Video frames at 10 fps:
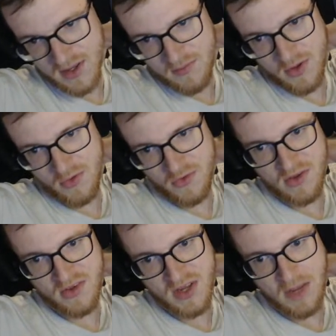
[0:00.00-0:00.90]
Because
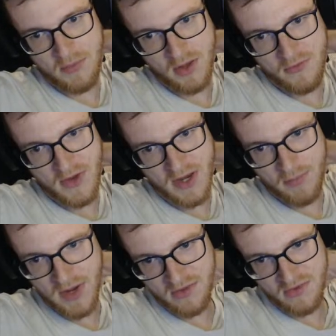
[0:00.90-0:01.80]
there's a couple of funny
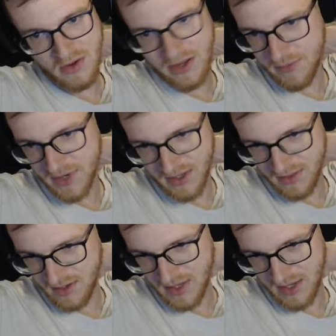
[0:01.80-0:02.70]
bugs now happening in
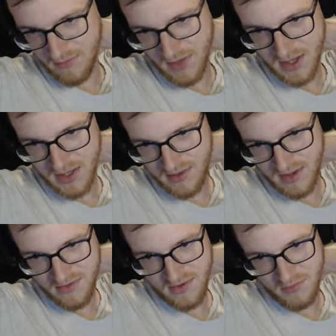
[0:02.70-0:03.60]
the game. I
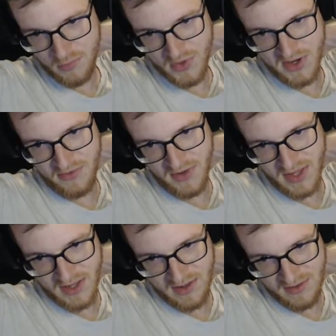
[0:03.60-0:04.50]
tested it briefly
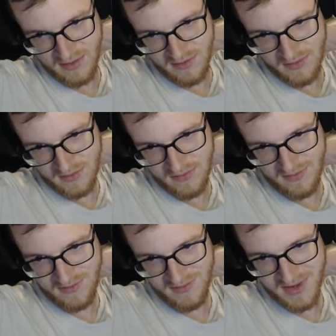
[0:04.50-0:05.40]
and
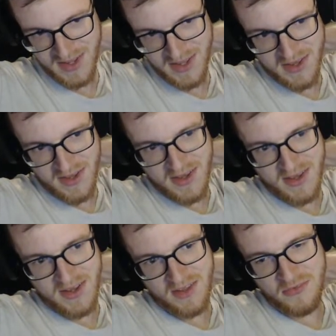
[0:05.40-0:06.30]

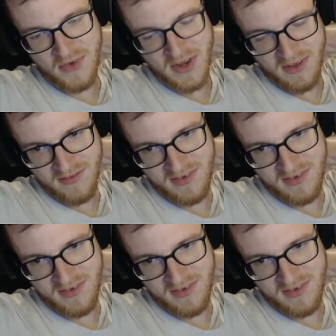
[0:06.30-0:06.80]
it is funny,